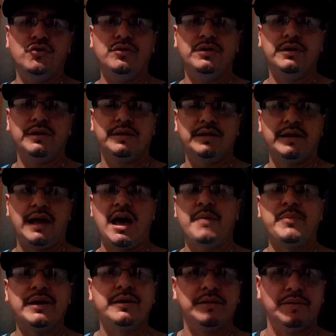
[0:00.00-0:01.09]
it's gonna
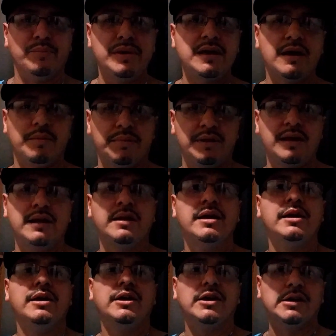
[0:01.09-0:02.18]
happen because of me. I'm saying
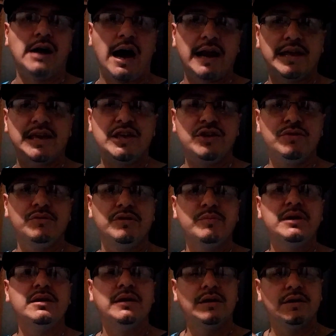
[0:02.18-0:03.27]
God can use
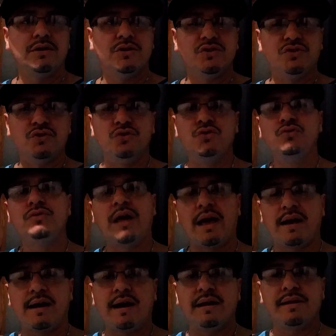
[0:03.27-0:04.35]
me to do that
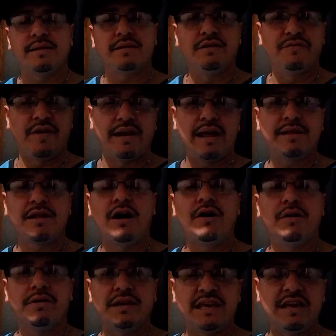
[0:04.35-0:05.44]
kind of stuff, and that's
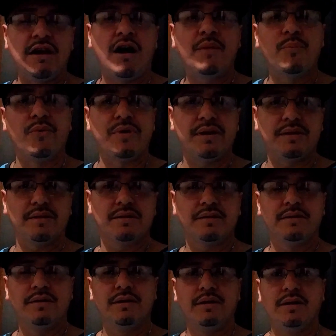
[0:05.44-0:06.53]
how He operates.
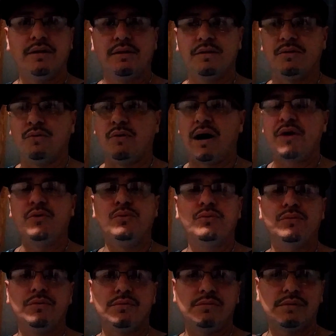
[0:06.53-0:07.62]
So
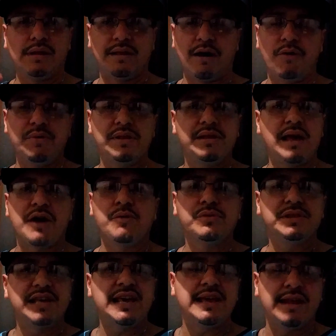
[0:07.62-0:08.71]
as I always say, I don't
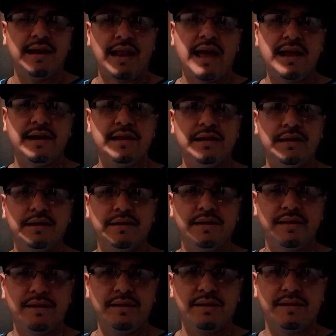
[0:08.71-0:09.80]
take it lightly. This
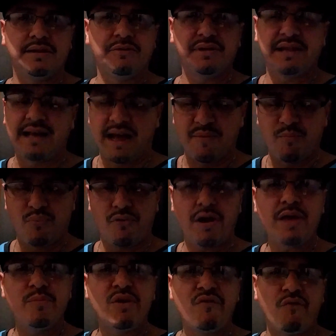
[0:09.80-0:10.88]
is a serious thing. I pray
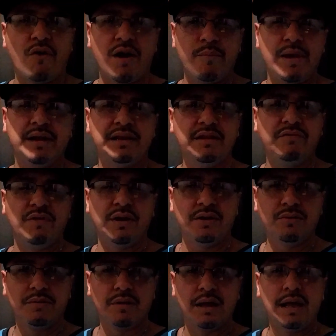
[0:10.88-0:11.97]
before I make these
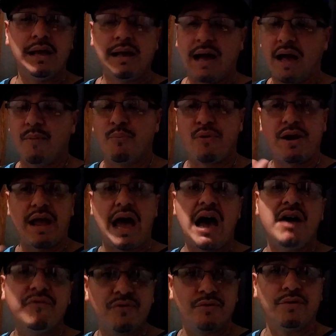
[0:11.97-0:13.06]
videos. I pray
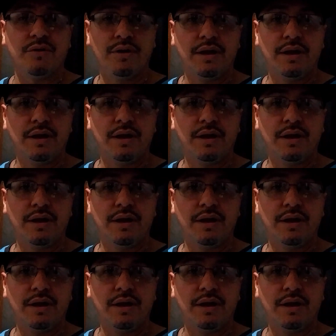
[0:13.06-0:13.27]
after